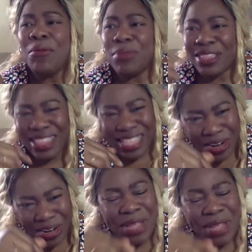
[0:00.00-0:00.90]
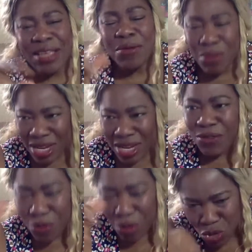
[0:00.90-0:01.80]
but they're making money
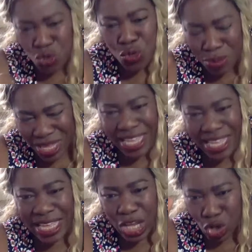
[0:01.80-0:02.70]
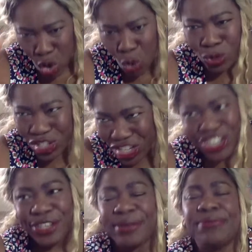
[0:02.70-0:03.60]
from you being a coachee.